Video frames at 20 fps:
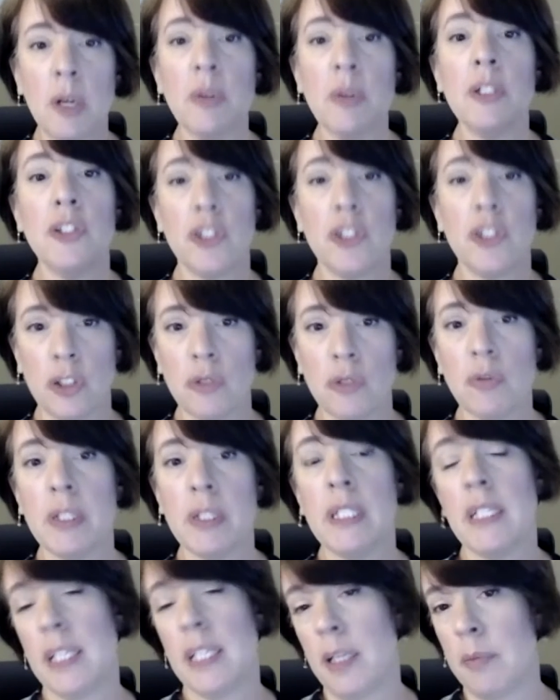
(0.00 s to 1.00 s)
in children
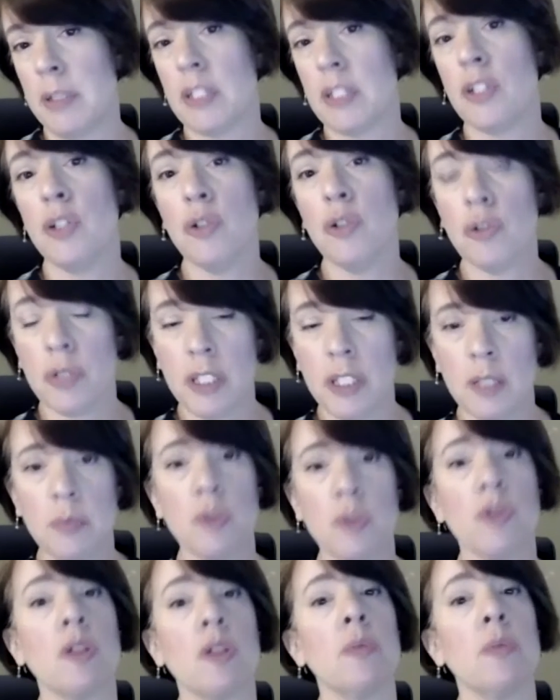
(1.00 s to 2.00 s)
inhibits nutrient
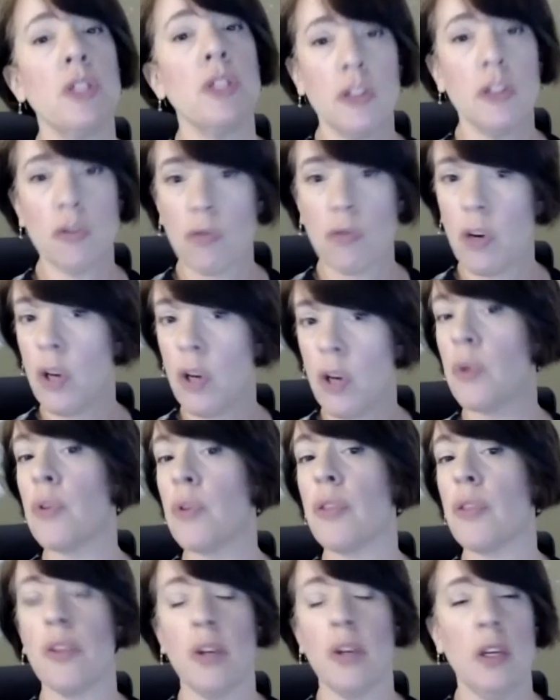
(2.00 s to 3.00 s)
absorption,
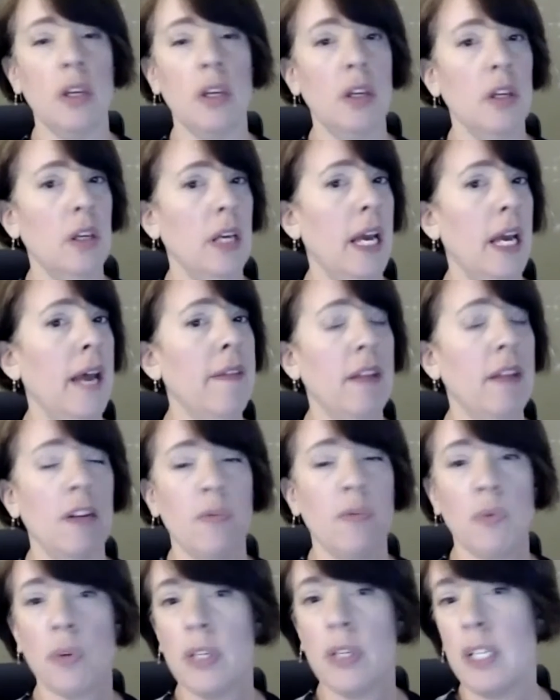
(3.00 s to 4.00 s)
growth, and then if
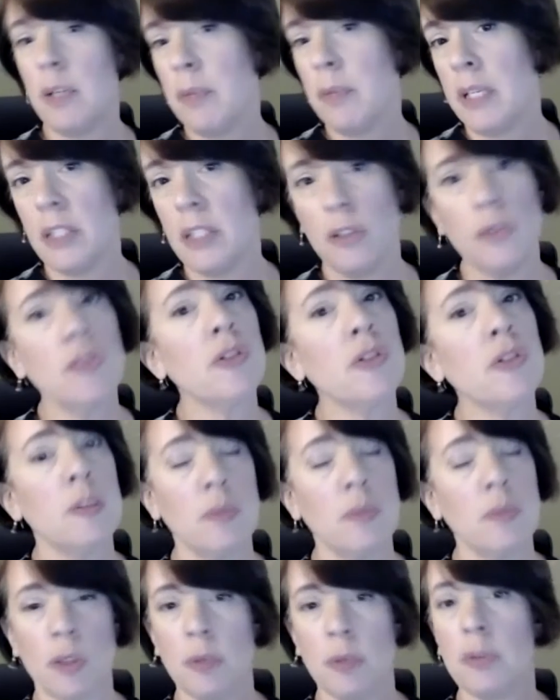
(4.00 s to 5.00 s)
we're inhibiting nutrient
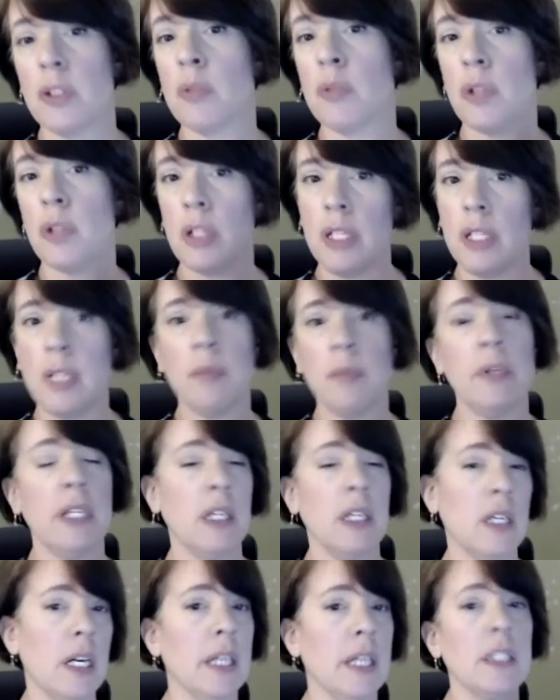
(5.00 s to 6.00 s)
absorption, we're
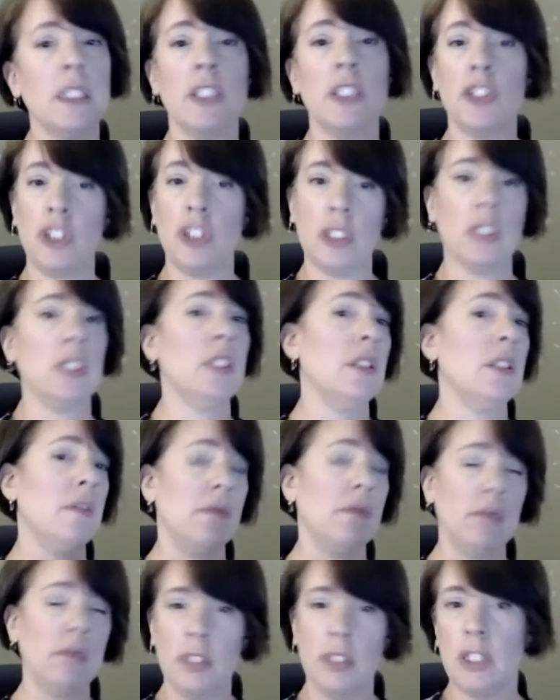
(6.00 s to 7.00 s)
inhibiting cognition and,
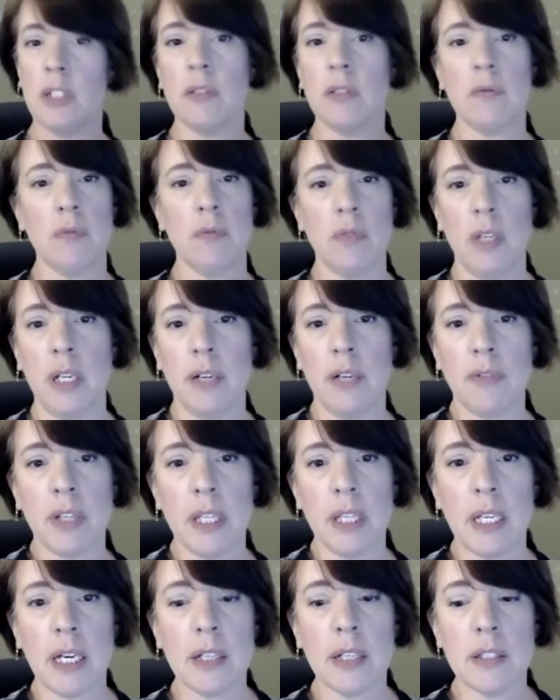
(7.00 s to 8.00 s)
and
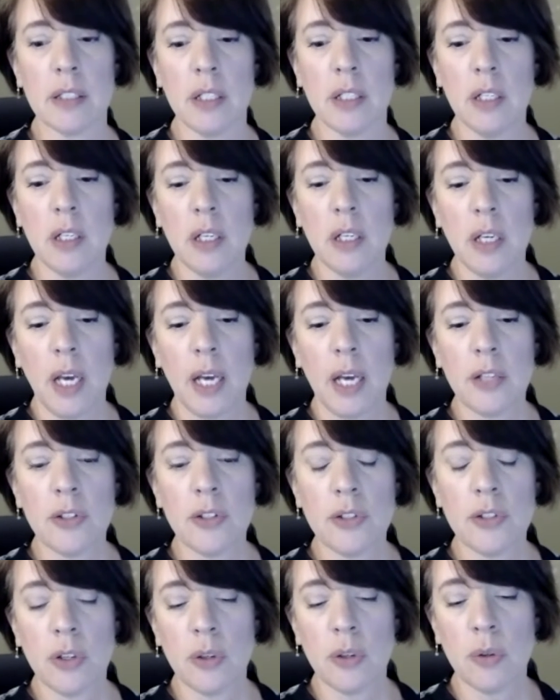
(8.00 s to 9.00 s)
everything else. And
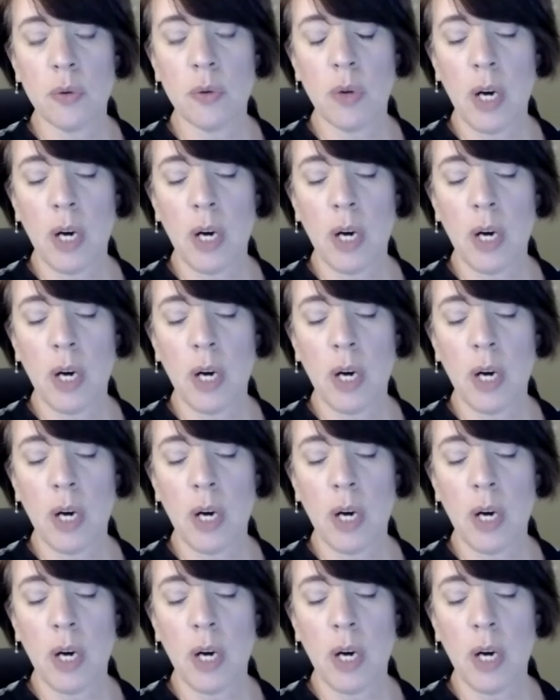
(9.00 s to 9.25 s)
so,